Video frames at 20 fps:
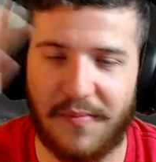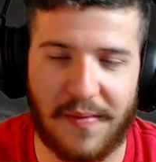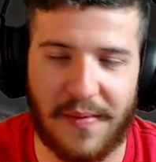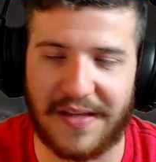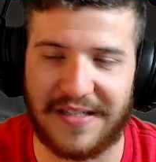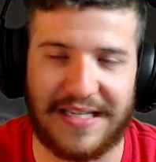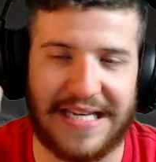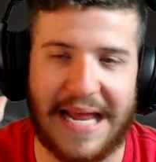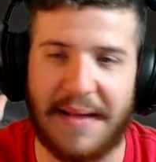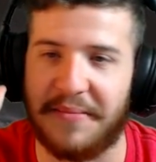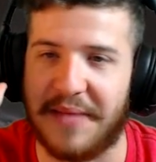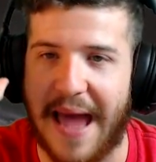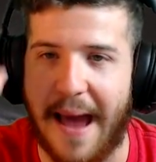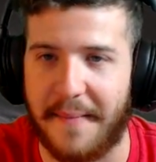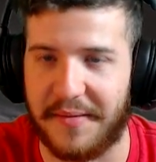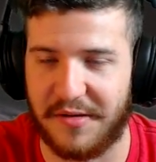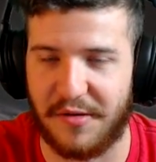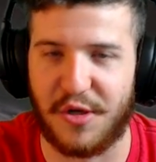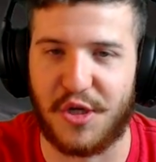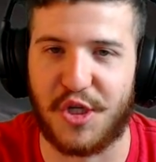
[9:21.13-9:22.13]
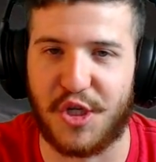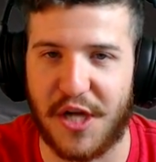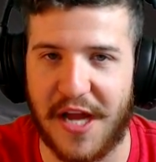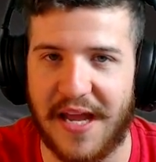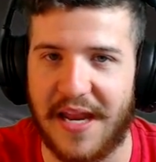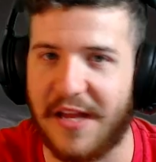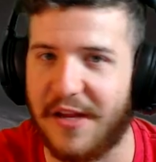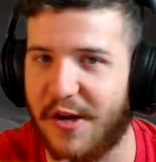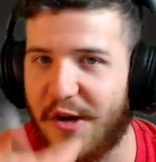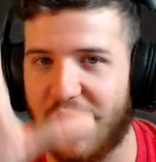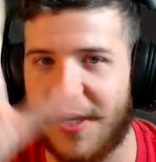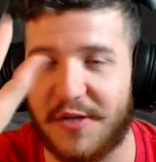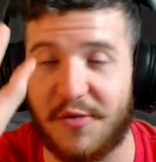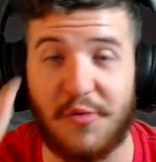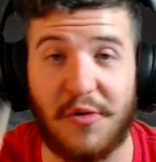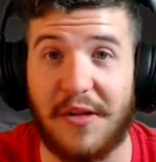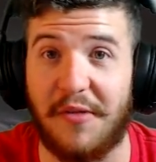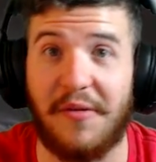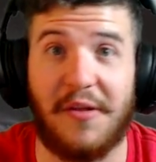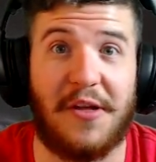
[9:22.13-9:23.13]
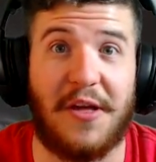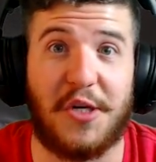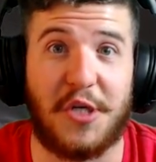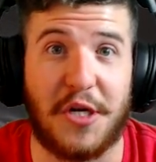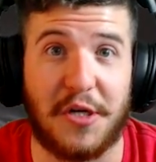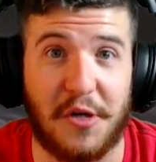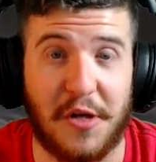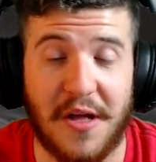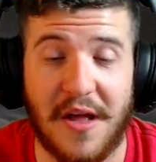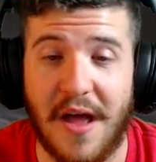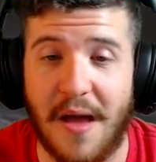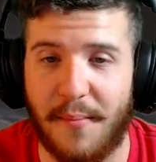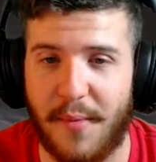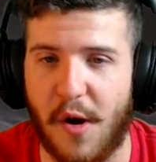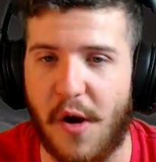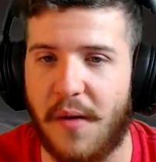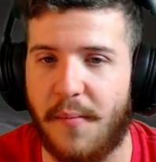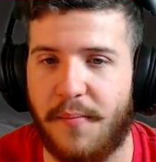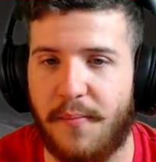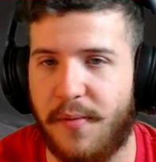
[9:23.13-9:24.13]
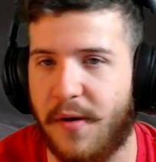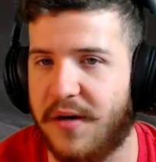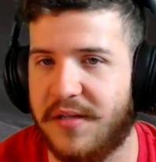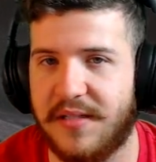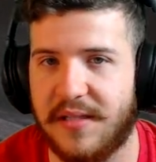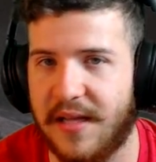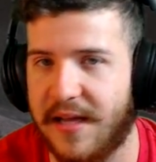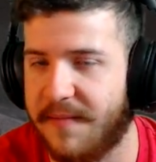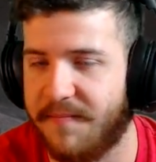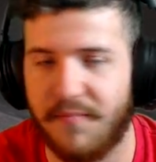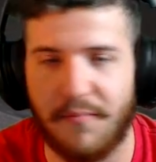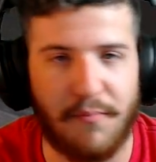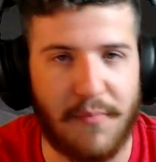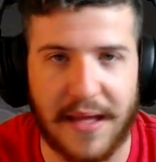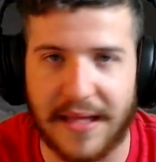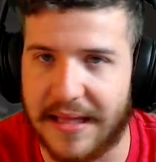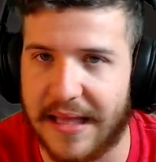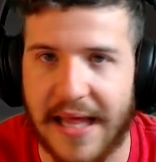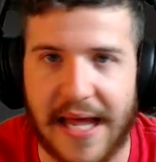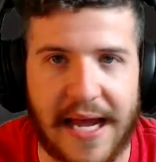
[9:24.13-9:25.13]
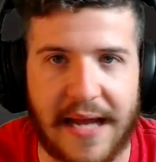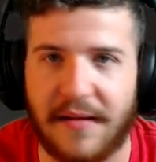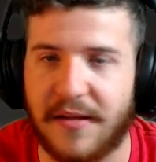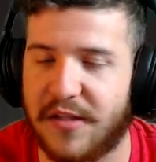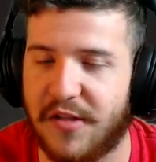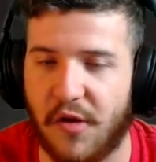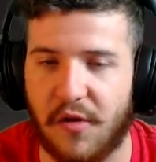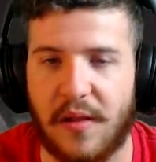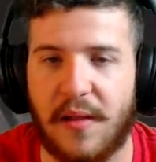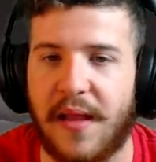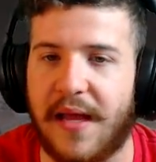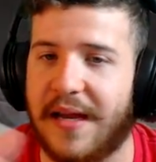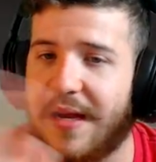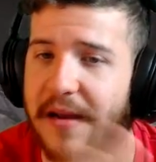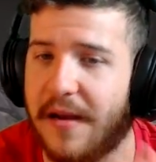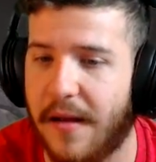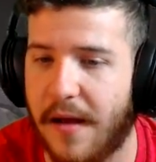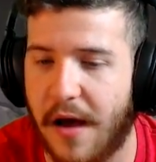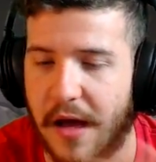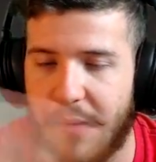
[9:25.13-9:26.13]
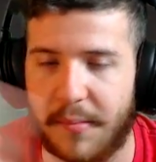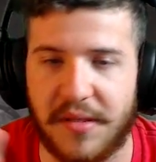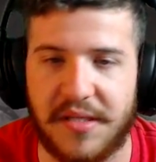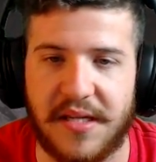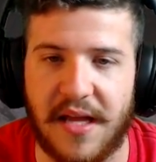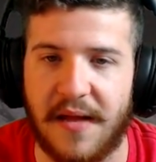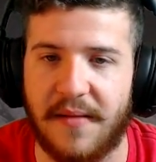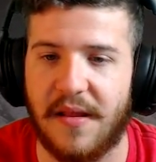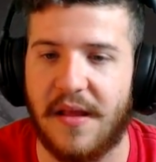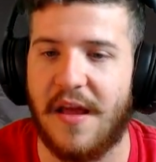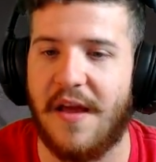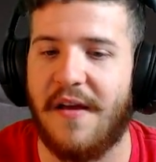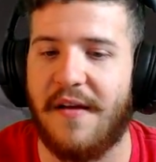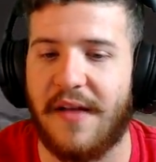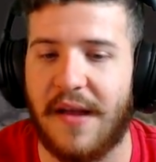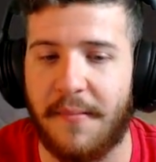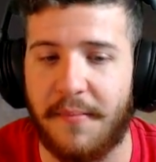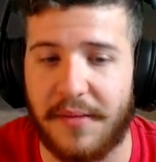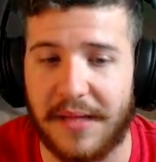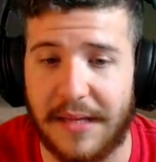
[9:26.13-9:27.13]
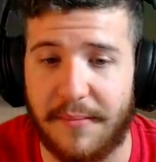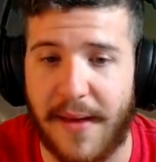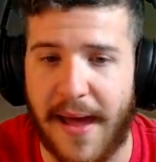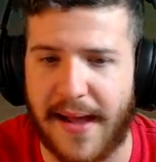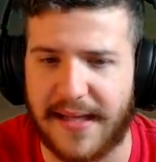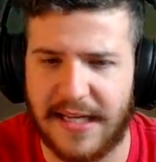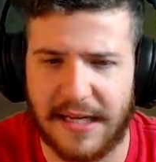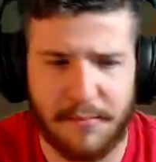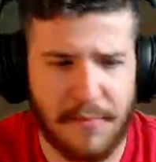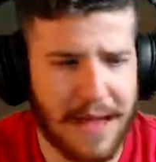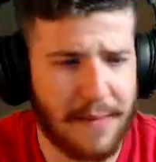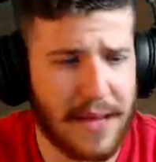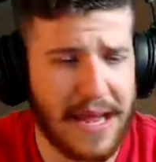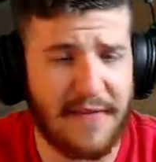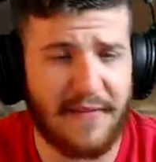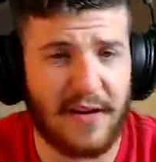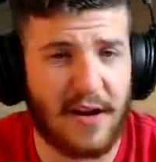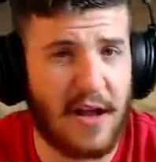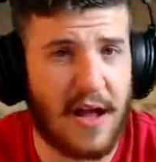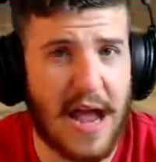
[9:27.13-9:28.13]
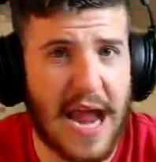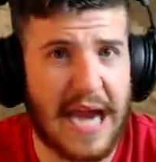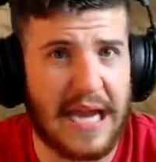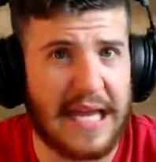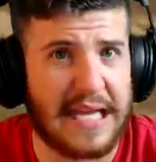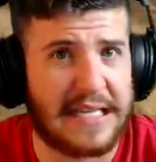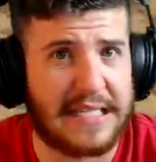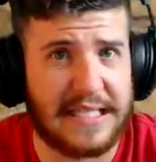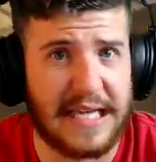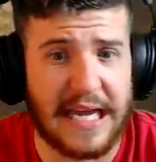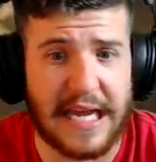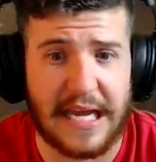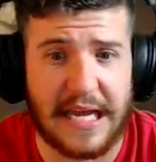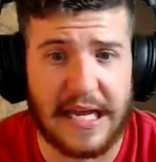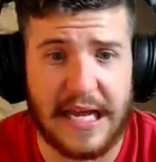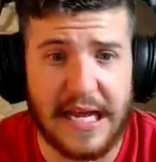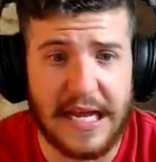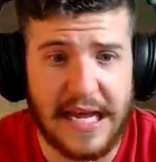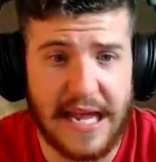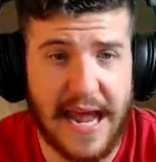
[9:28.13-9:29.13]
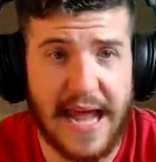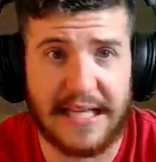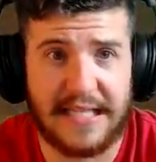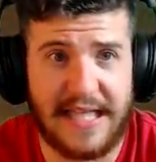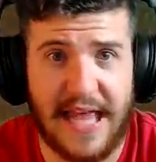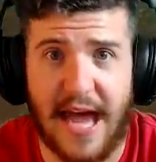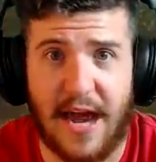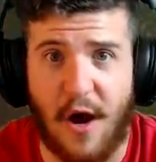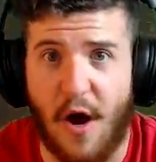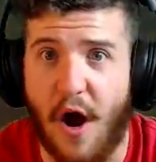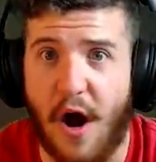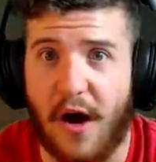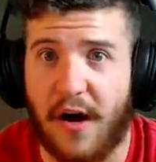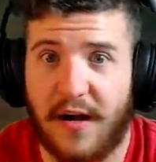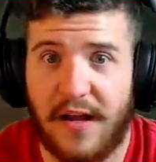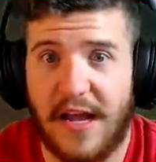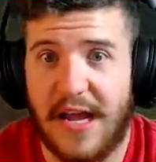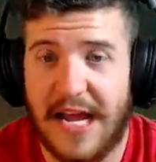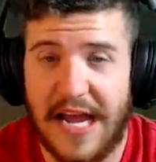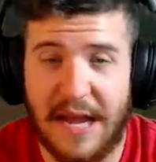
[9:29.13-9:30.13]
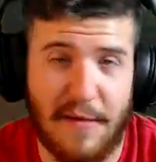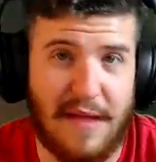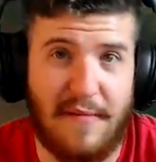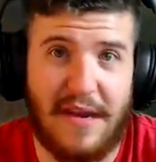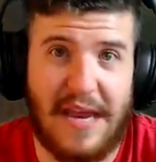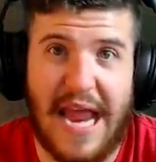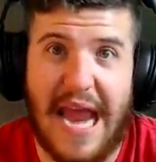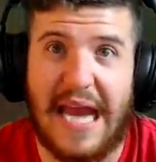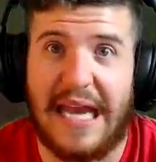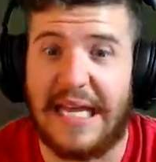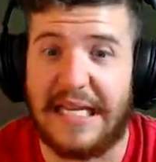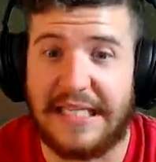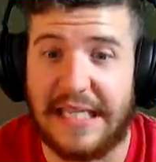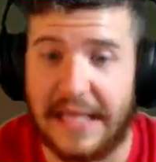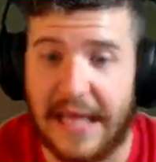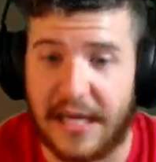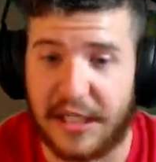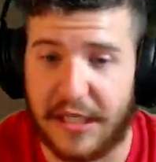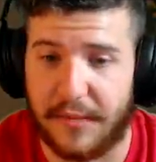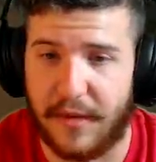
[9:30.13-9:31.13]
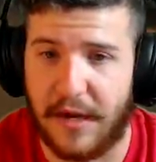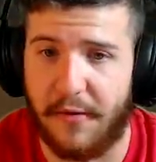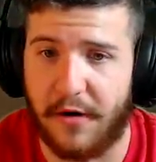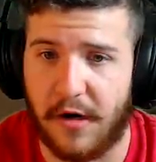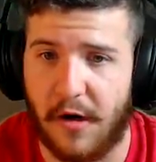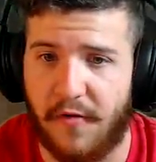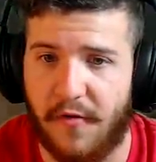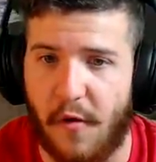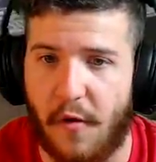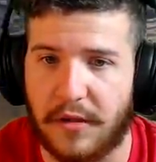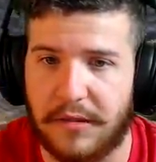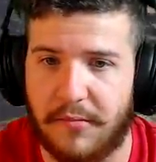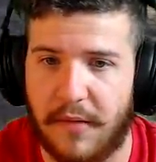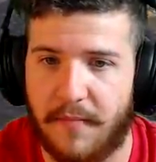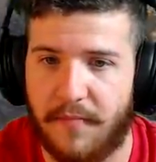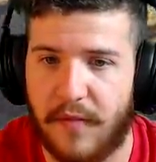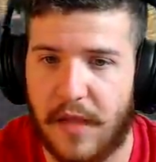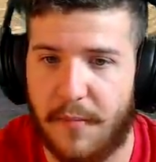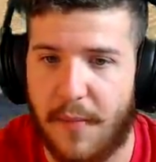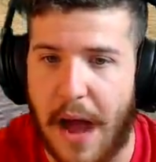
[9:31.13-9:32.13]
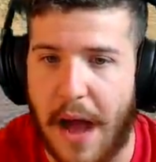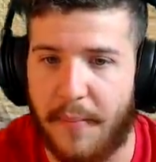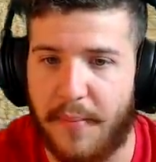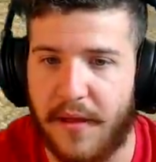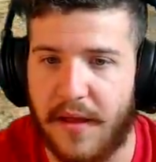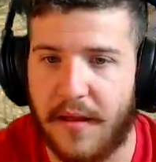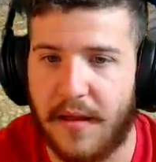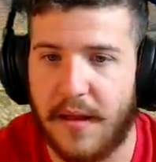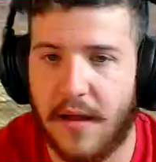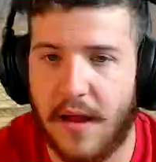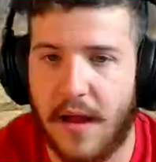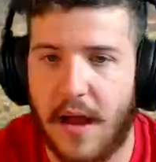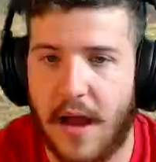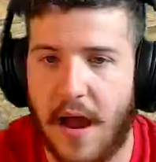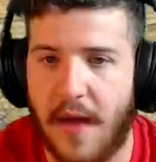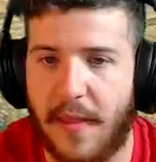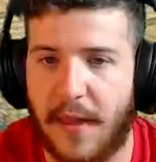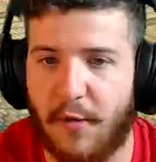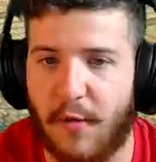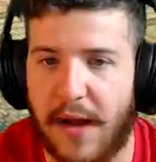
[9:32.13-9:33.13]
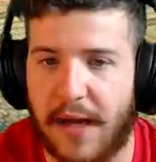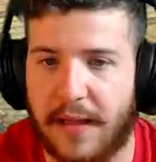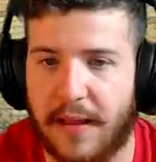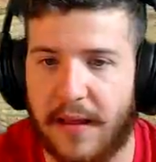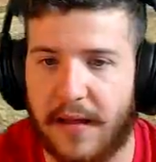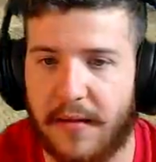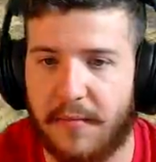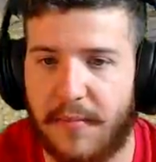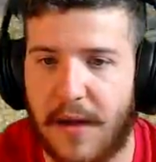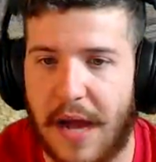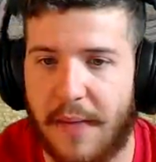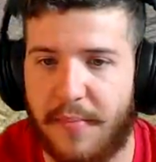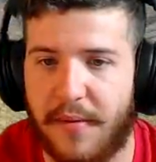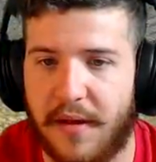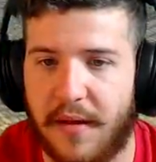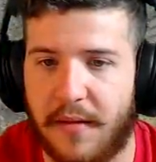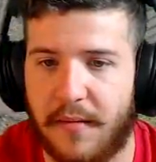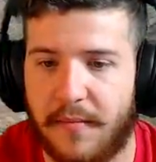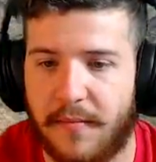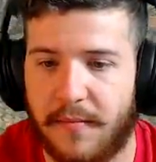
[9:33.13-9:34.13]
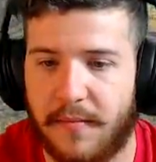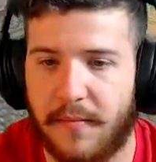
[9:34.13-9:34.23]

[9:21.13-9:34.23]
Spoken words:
this is a team that's absolute shit and you're just really, really good at jungle. But personally, mid lane, solo lane, 100%. Complete battle. Maybe even an ADC. He hits that hard. He might even ADC that shit. But here we go with the ultimate. Pop it, and then right click. Pop it,